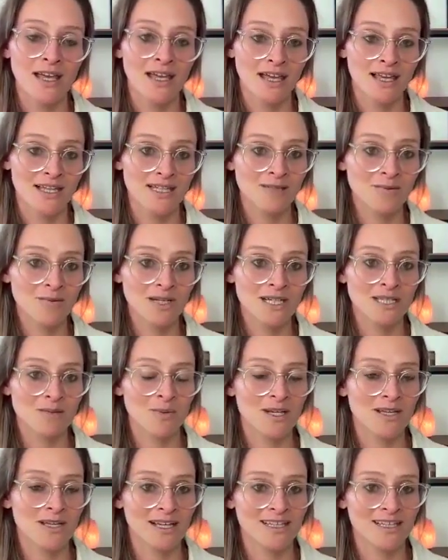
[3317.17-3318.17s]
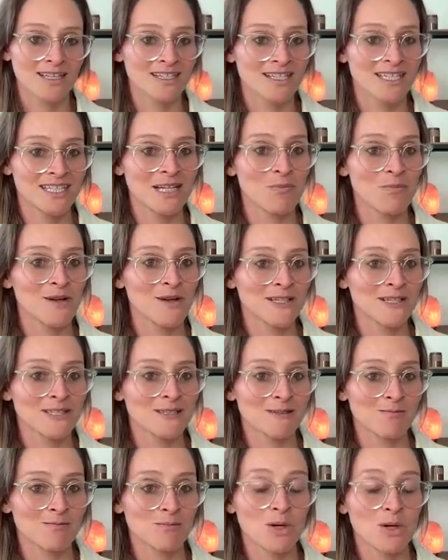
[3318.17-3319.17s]
And to me, it's been like the
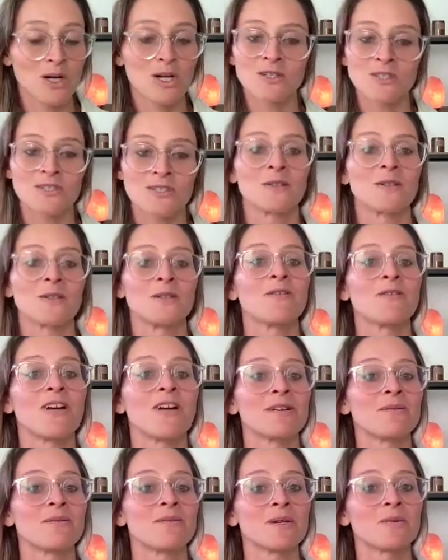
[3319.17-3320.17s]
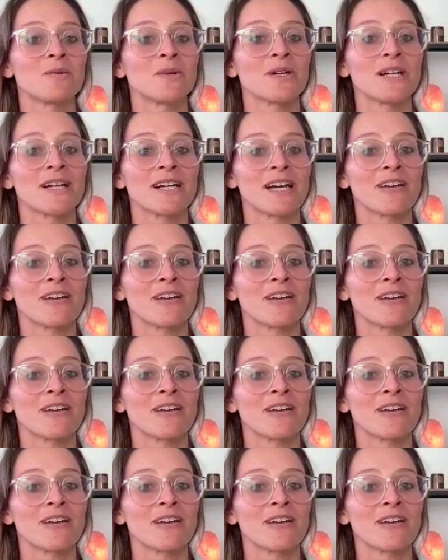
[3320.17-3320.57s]
deepest personal development work.